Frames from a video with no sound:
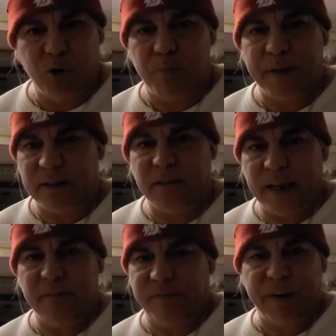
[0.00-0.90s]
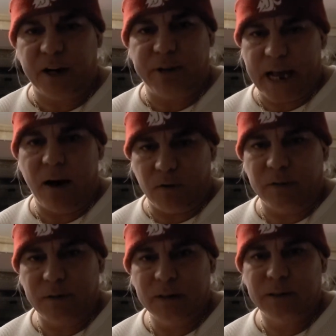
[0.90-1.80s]
and figure it out.
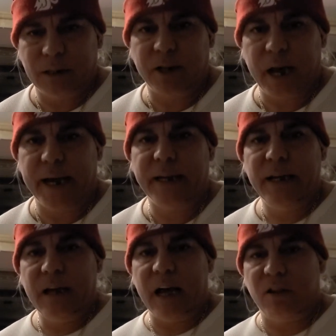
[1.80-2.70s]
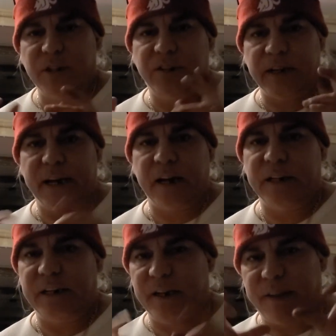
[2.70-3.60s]
Okay, I don't need to get
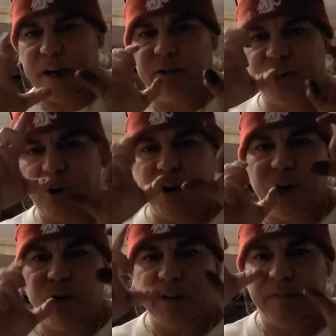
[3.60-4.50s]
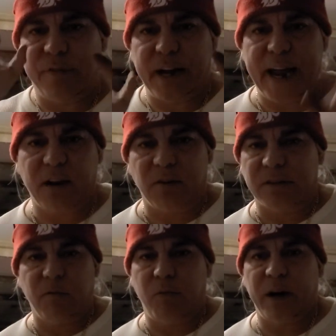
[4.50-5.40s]
underneath there and show you different angles
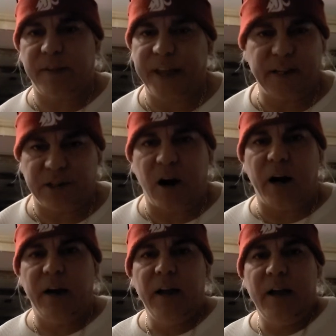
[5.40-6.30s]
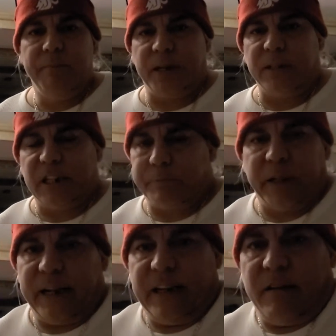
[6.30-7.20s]
of where things are because there's
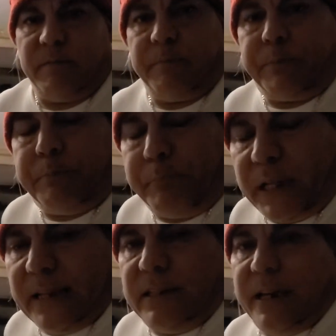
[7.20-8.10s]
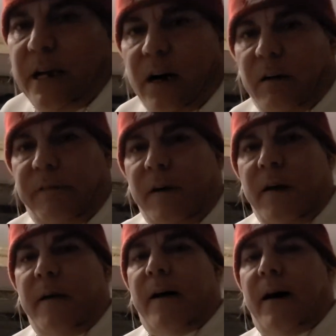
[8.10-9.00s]
plenty of
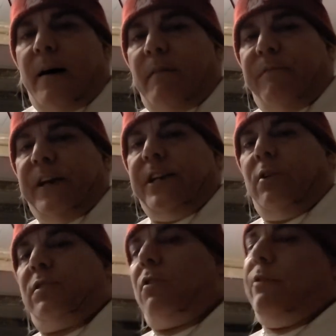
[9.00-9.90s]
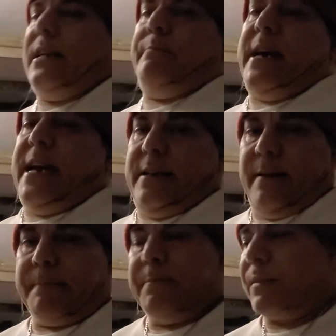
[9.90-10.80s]
videos already made.
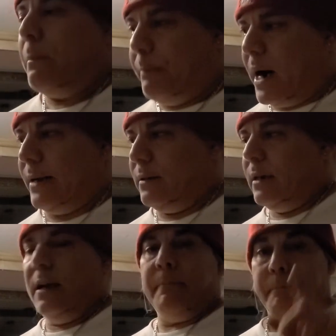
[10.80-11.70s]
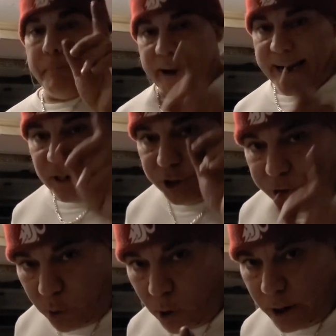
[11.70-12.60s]
But make
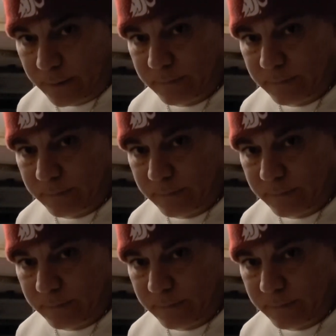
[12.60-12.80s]
sure,